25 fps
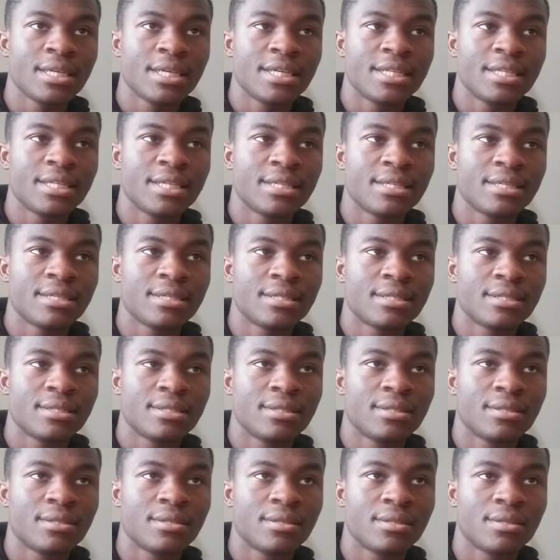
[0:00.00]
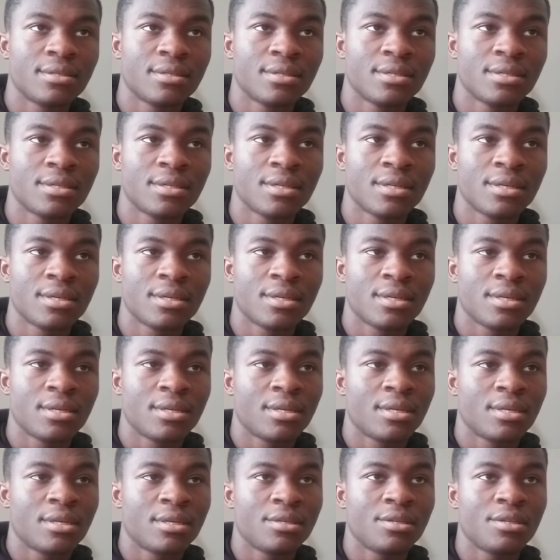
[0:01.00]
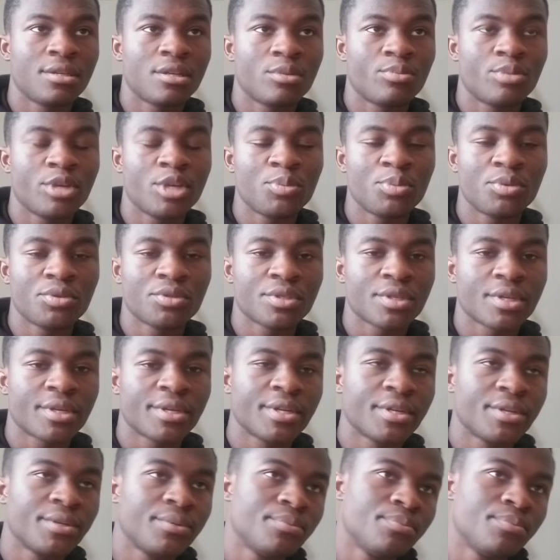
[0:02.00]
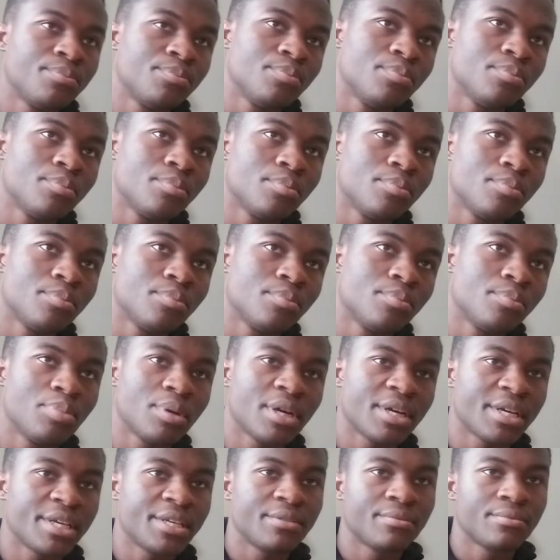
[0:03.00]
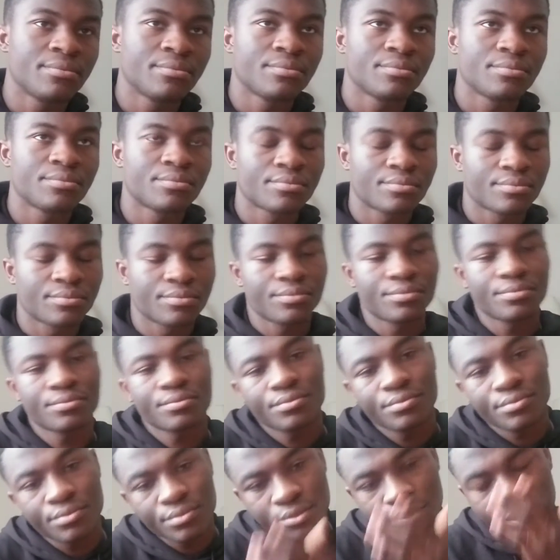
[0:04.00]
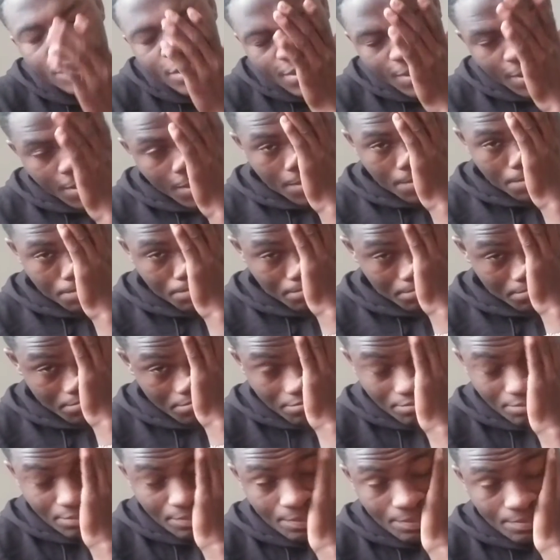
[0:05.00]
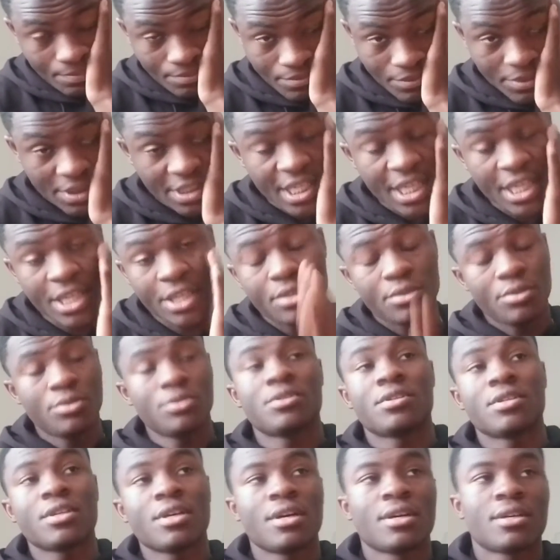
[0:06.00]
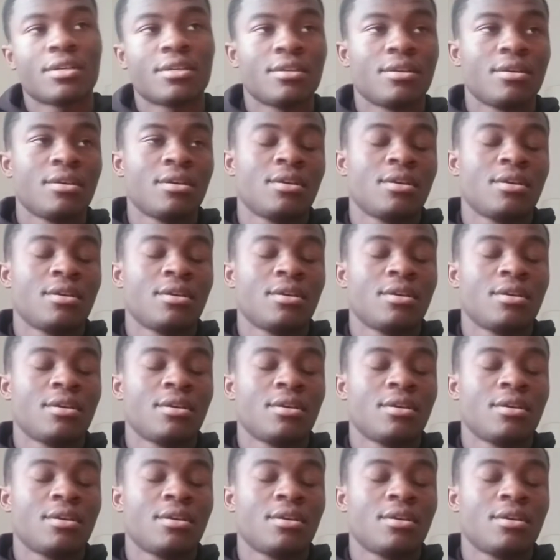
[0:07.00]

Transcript: and then uh, you know, people started bugging, um, saying you suck